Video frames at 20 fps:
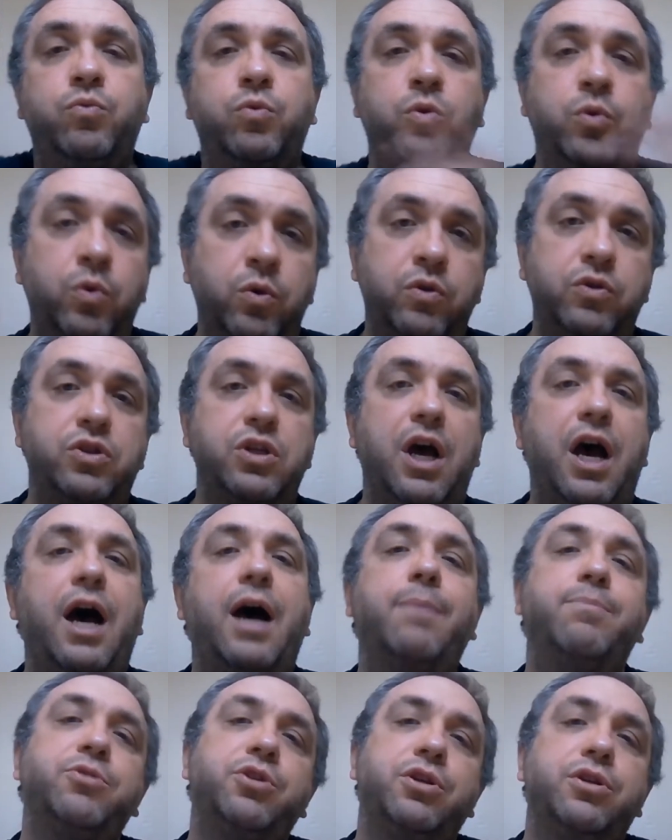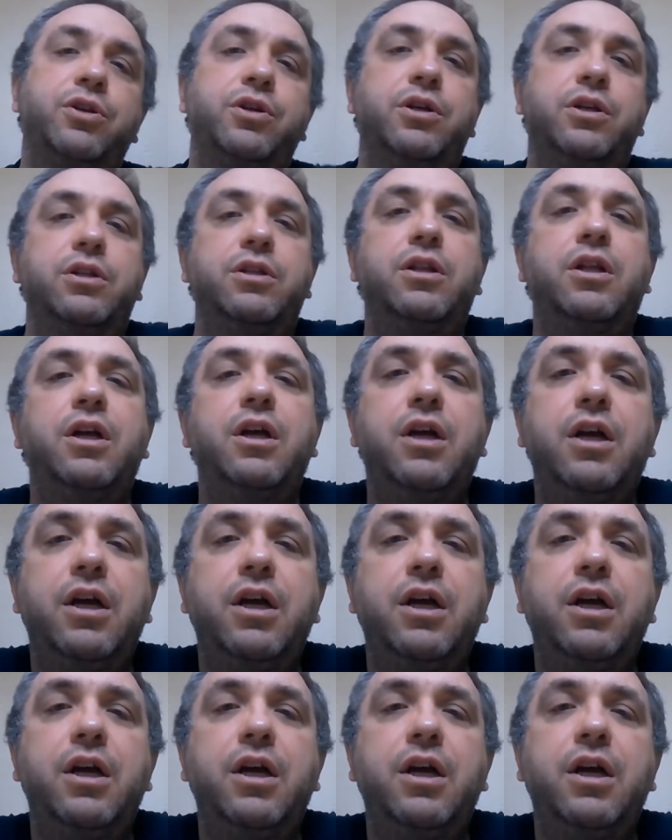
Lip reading: rules optional